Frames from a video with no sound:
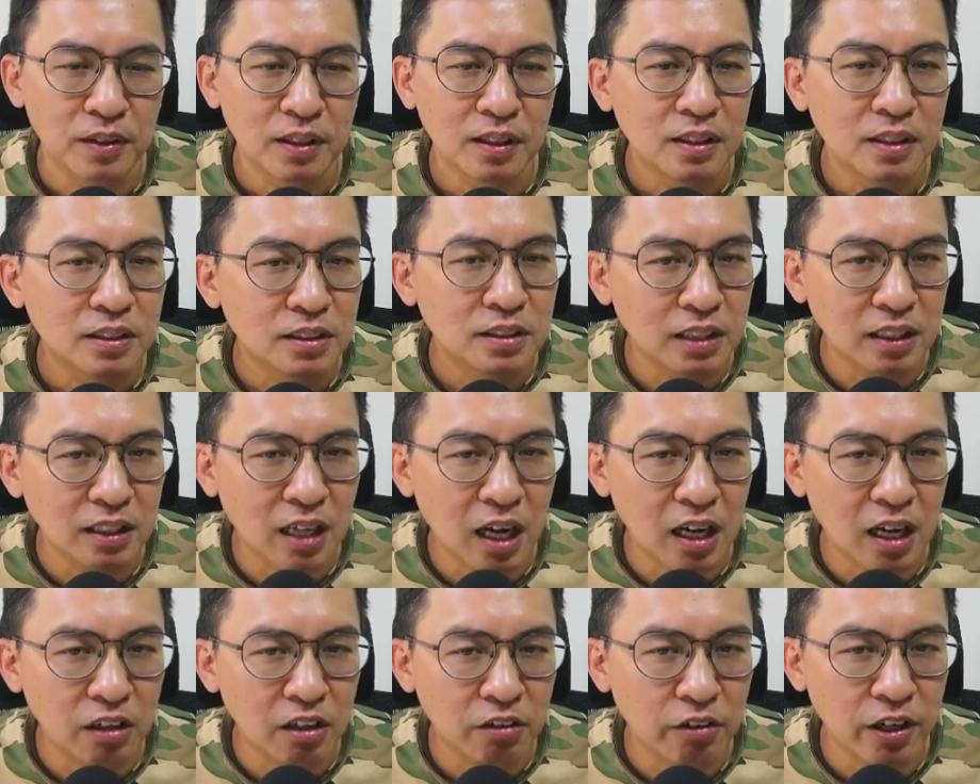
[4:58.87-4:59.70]

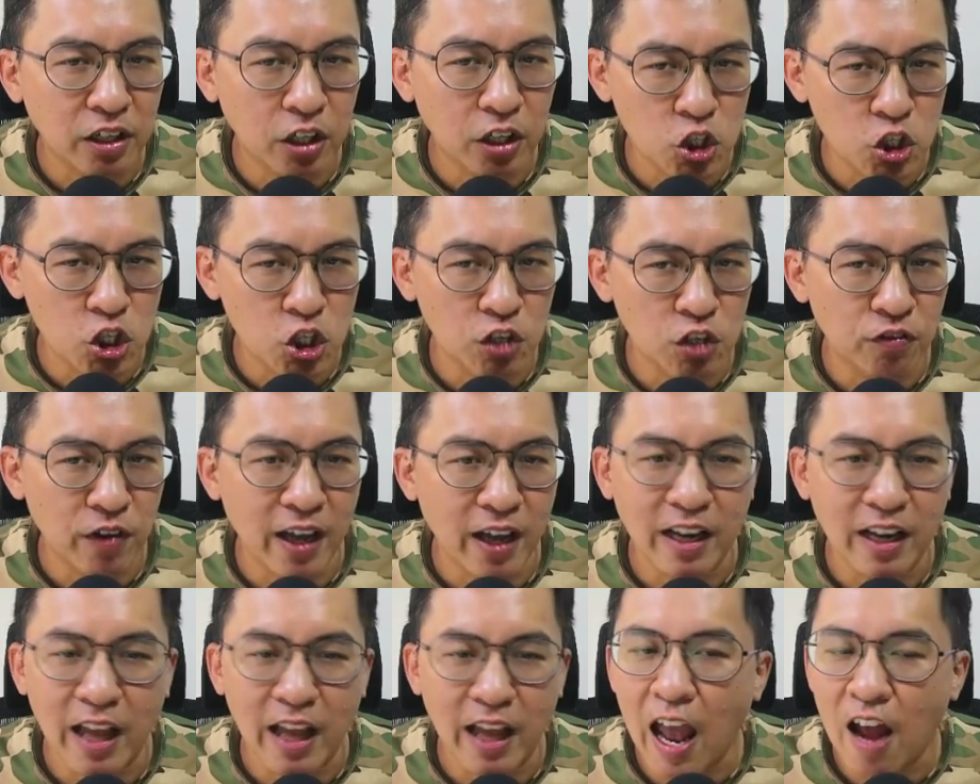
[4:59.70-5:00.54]
Sengkang Grand achieved an
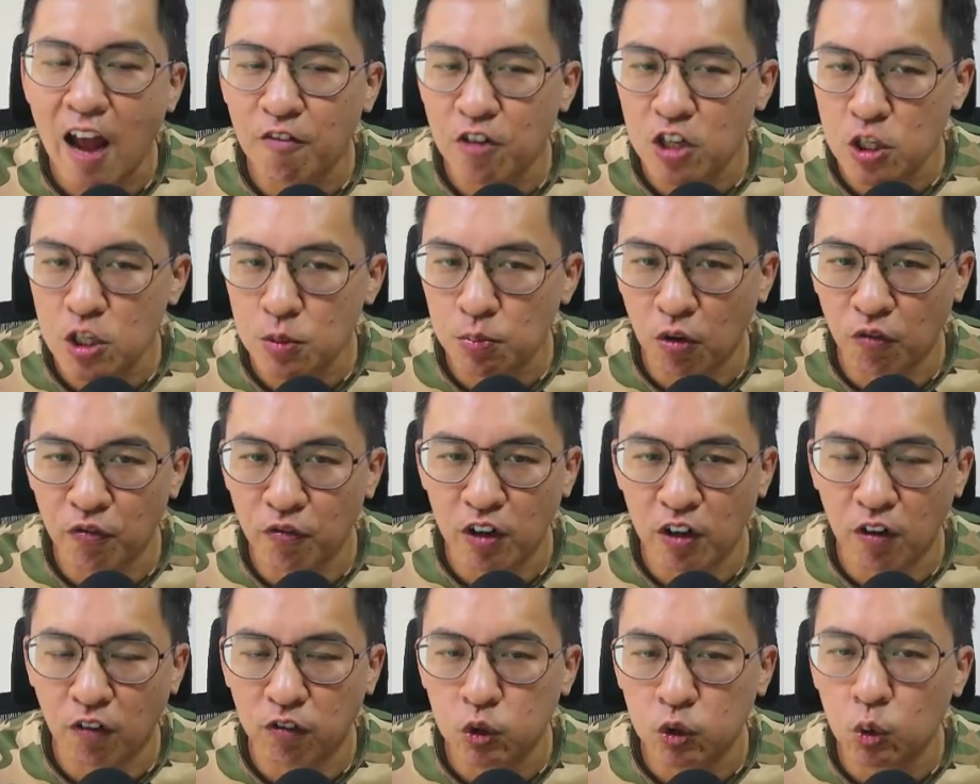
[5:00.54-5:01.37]
average profit
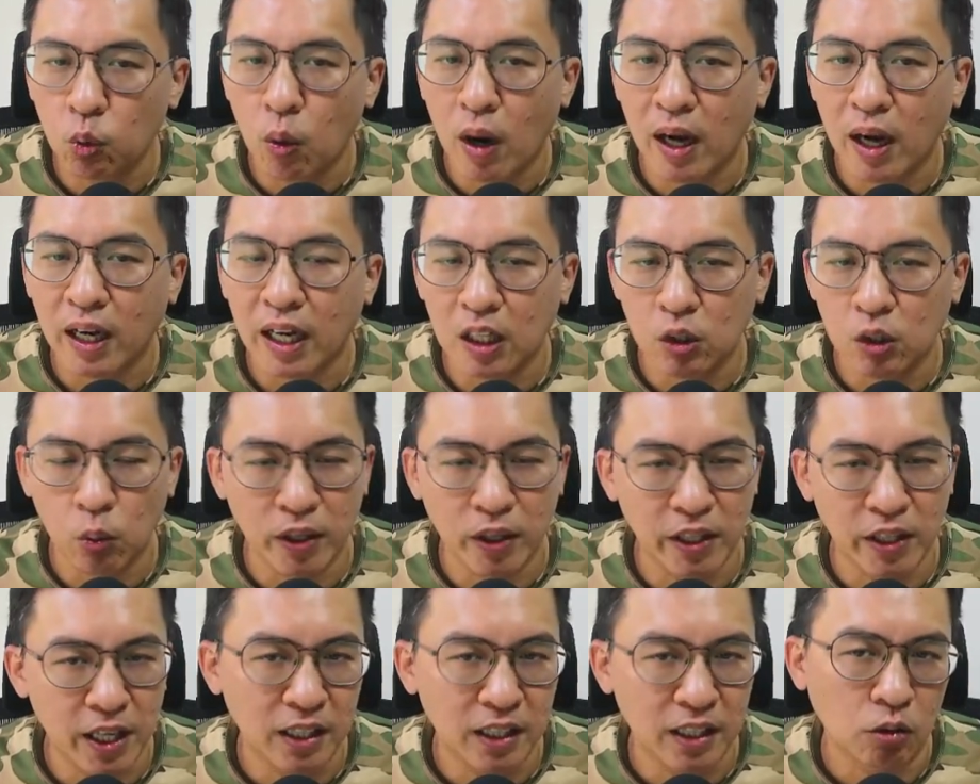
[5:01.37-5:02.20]
of
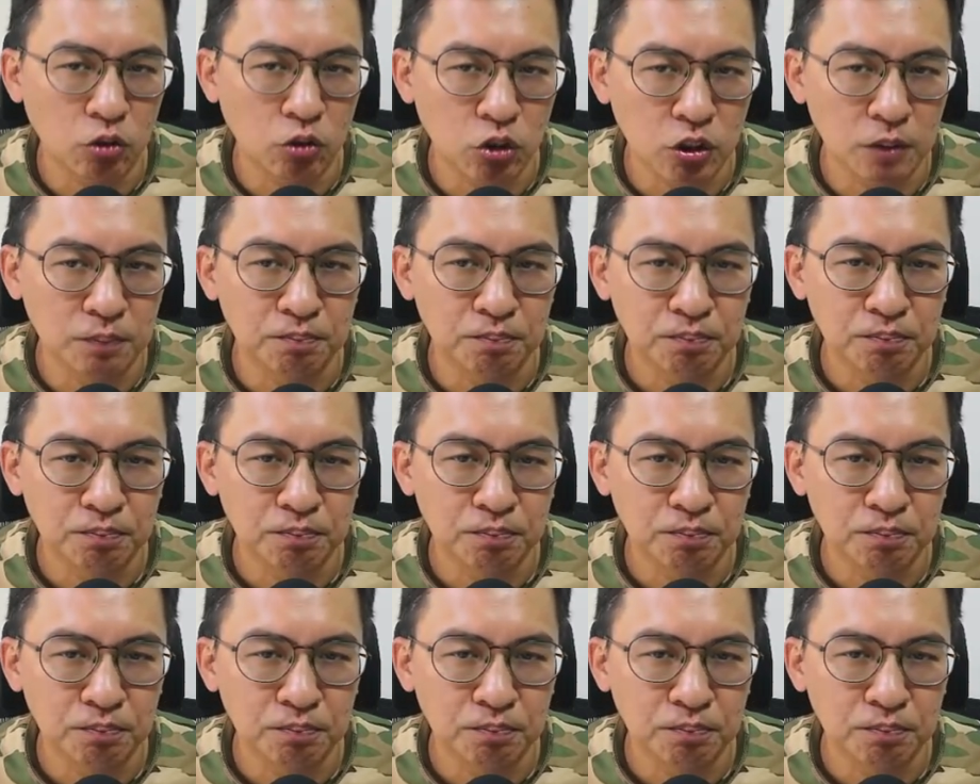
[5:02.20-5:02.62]
228,000.